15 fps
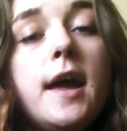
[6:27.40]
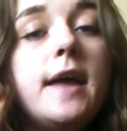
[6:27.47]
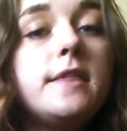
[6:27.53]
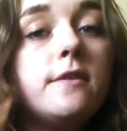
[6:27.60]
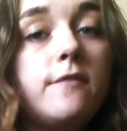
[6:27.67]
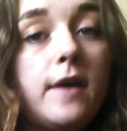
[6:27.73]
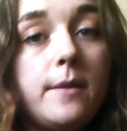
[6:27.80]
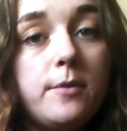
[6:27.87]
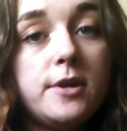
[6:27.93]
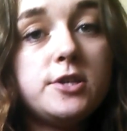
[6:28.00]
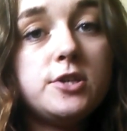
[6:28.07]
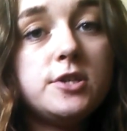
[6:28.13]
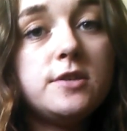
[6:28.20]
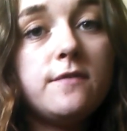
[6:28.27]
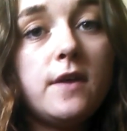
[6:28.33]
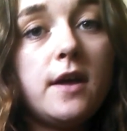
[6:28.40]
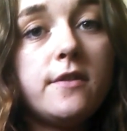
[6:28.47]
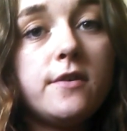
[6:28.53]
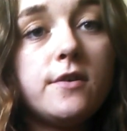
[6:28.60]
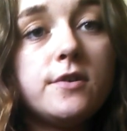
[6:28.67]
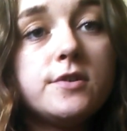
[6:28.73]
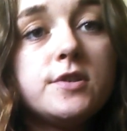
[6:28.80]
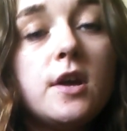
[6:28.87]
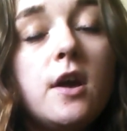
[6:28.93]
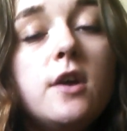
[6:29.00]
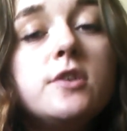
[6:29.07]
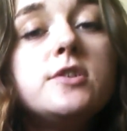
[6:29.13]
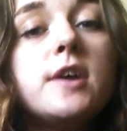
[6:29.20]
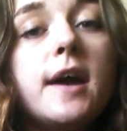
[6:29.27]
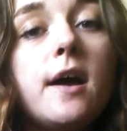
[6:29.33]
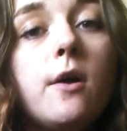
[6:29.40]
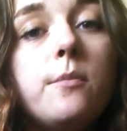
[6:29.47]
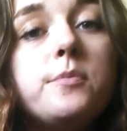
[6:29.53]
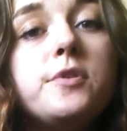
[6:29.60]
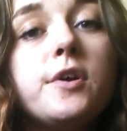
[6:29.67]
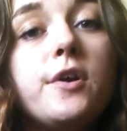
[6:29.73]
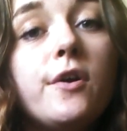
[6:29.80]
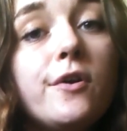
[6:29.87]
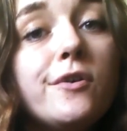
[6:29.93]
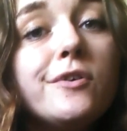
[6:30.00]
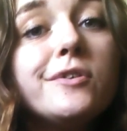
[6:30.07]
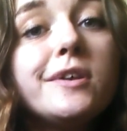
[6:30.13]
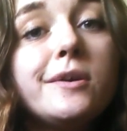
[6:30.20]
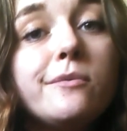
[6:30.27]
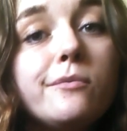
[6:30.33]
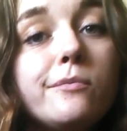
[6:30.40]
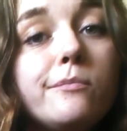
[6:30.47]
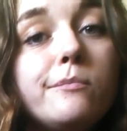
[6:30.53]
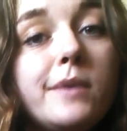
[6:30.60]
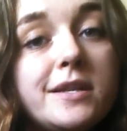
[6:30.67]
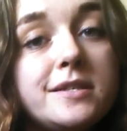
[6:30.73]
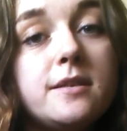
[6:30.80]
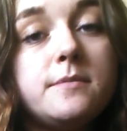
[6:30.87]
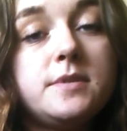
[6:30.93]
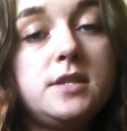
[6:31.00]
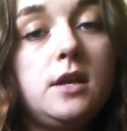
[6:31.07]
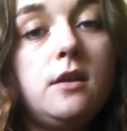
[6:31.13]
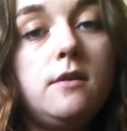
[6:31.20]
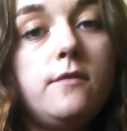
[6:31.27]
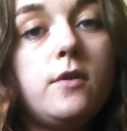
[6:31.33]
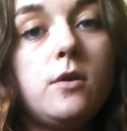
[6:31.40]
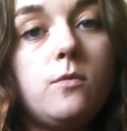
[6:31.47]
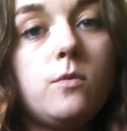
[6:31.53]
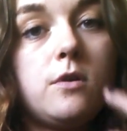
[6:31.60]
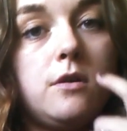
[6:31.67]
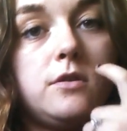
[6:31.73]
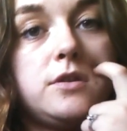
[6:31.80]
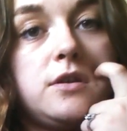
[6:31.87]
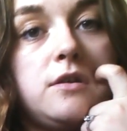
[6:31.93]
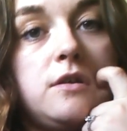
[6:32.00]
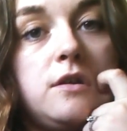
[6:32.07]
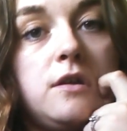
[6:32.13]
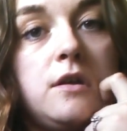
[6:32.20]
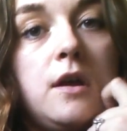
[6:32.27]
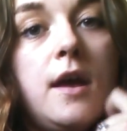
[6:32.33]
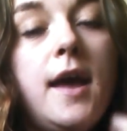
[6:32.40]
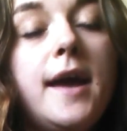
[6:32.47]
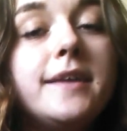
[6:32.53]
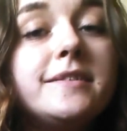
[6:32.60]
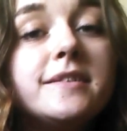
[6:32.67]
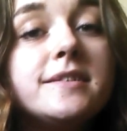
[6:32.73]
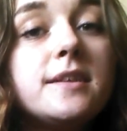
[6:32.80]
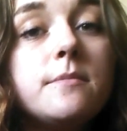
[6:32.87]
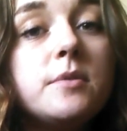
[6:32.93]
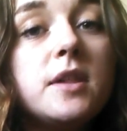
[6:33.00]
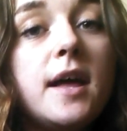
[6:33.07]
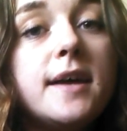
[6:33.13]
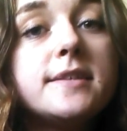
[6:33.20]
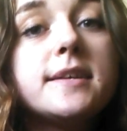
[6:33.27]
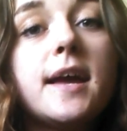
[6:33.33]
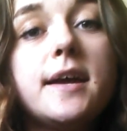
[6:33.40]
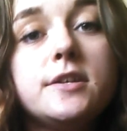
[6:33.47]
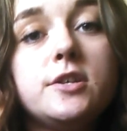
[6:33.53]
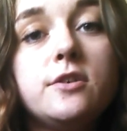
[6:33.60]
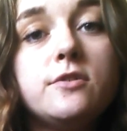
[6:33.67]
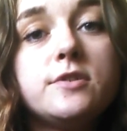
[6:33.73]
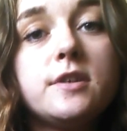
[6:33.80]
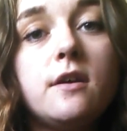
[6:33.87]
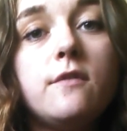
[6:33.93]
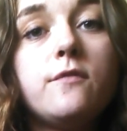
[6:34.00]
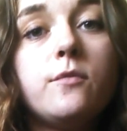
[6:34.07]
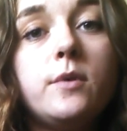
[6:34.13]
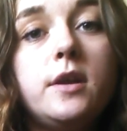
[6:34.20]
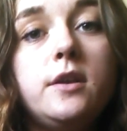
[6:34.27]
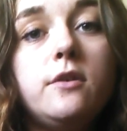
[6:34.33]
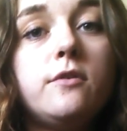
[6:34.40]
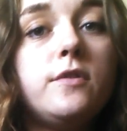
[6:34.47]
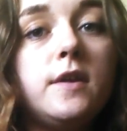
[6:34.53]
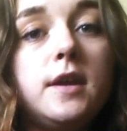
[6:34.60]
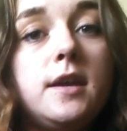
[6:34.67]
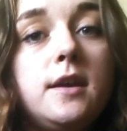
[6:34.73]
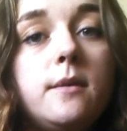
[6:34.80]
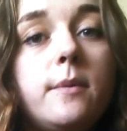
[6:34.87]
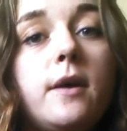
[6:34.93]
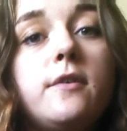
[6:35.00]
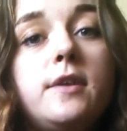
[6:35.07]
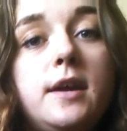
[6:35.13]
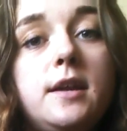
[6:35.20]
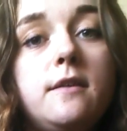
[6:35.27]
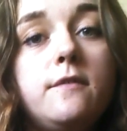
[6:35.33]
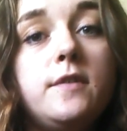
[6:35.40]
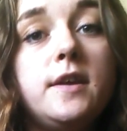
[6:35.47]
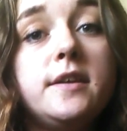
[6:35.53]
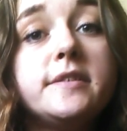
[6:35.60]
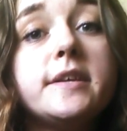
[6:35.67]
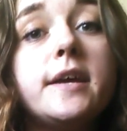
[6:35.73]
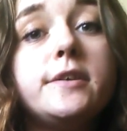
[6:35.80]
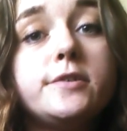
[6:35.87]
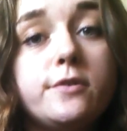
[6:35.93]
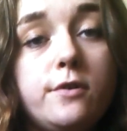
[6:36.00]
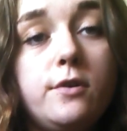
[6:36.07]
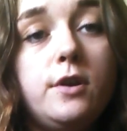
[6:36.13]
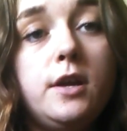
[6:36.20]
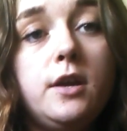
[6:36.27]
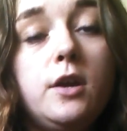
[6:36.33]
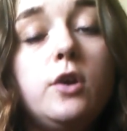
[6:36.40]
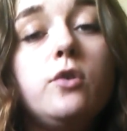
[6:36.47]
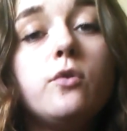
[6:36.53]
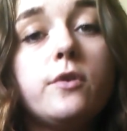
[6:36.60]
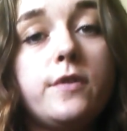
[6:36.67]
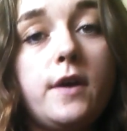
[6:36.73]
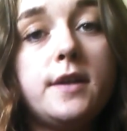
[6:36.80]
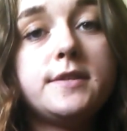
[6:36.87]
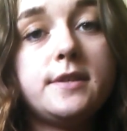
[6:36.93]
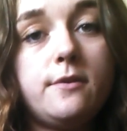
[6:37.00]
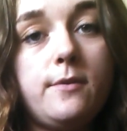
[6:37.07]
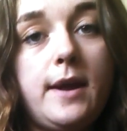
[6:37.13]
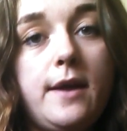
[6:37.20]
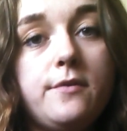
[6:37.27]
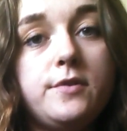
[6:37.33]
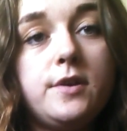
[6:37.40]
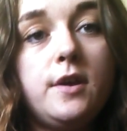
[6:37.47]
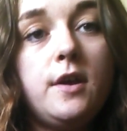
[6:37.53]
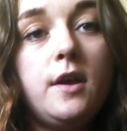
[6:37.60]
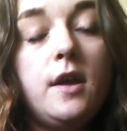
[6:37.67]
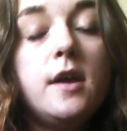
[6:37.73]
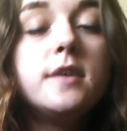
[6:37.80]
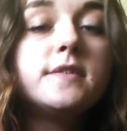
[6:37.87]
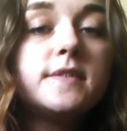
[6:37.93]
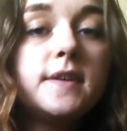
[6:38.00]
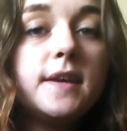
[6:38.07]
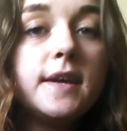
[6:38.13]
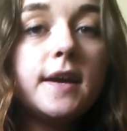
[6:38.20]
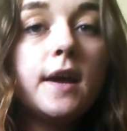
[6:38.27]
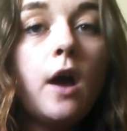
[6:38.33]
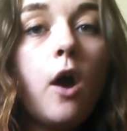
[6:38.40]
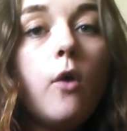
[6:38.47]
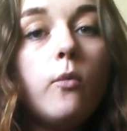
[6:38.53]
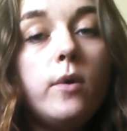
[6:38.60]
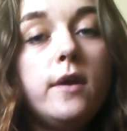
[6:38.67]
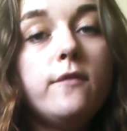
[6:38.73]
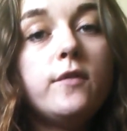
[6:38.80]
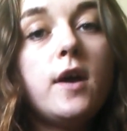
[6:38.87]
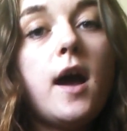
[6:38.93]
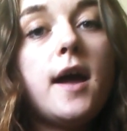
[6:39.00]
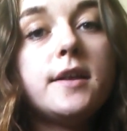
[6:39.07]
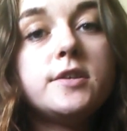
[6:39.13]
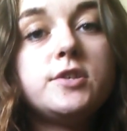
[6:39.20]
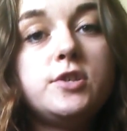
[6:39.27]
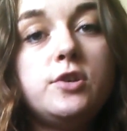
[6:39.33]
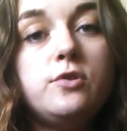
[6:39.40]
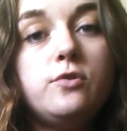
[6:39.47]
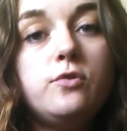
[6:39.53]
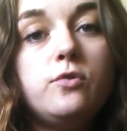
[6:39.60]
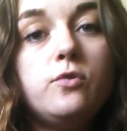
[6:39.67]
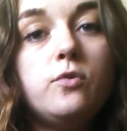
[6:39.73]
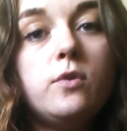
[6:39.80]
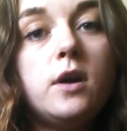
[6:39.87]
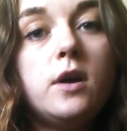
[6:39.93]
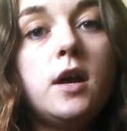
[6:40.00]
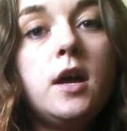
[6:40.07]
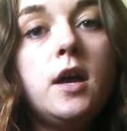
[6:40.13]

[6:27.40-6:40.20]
and the vibrations of others to help the currently messed up state of our world. It's as simple as catching yourself when you're thinking about negative things and turning your thoughts around. See, we've got to